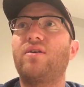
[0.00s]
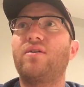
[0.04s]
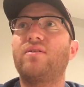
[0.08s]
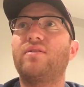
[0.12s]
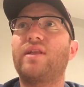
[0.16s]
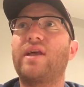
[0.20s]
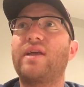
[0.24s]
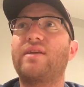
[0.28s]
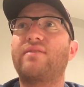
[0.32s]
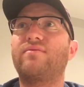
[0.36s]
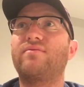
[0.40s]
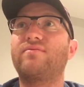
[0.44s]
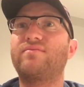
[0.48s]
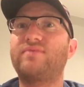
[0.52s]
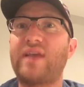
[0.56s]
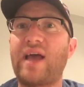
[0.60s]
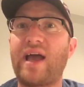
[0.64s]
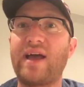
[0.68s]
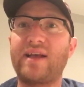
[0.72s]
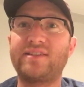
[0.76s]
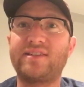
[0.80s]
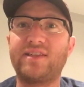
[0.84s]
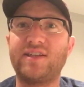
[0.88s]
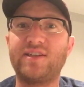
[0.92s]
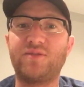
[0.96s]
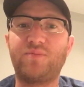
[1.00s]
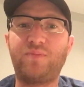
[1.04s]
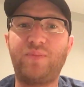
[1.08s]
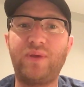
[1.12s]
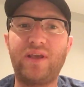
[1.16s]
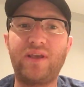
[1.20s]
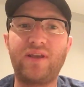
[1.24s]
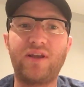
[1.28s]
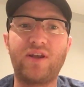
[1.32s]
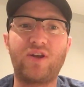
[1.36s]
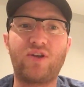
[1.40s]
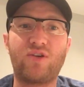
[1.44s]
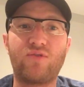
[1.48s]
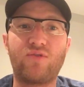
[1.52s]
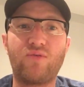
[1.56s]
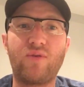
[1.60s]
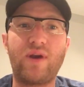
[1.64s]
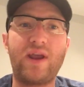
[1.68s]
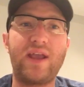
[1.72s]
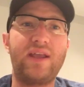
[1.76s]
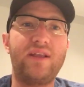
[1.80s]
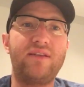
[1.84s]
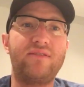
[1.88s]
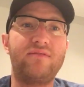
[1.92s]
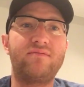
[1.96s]
like Texas being a
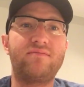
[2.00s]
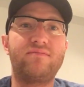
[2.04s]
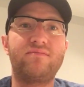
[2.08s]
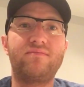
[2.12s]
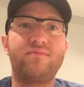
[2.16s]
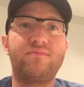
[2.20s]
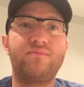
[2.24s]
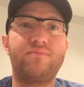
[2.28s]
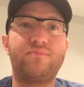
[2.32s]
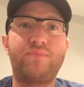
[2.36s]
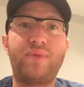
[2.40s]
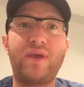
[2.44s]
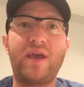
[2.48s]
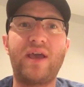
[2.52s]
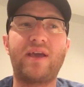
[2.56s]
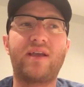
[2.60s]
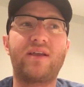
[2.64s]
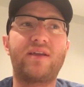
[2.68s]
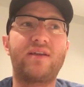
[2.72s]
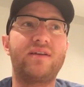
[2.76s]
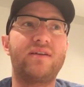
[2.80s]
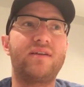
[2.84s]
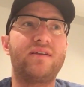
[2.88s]
great pick